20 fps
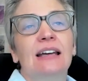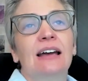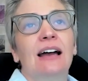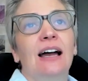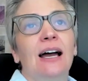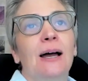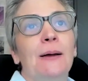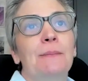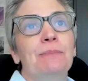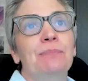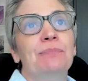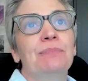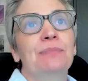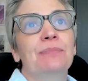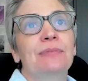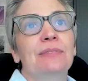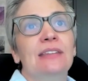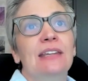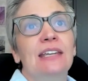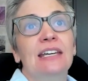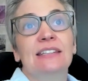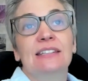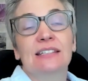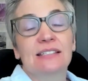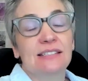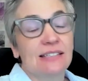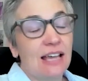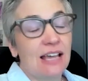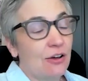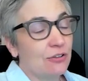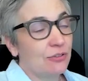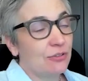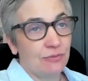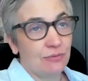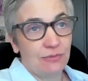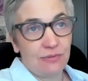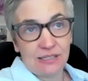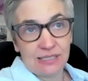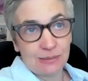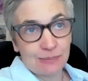um, in the
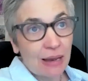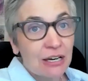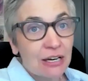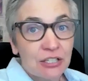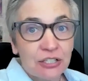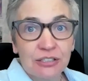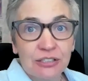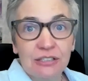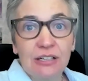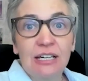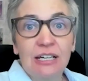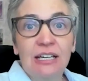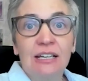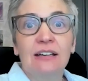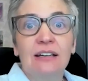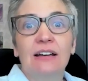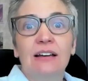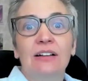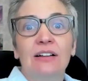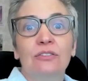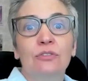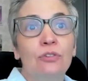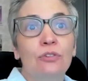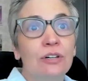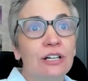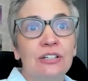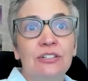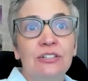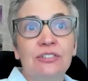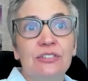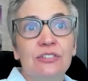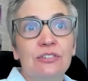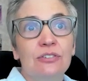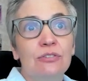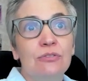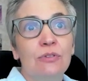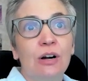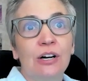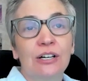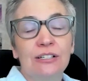South especially, lawyers
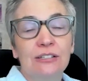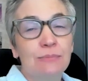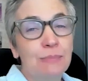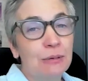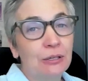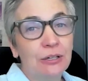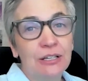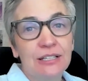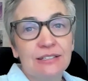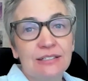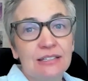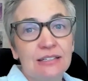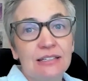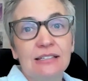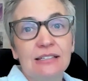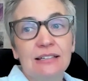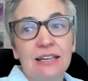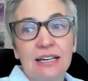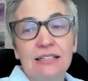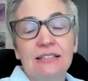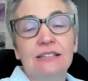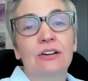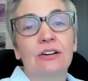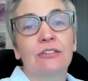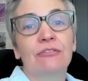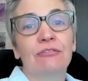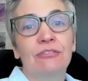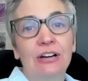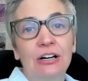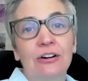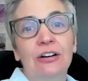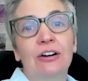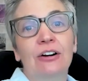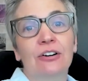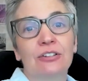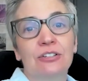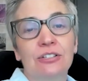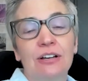who are experienced in these cases are very hard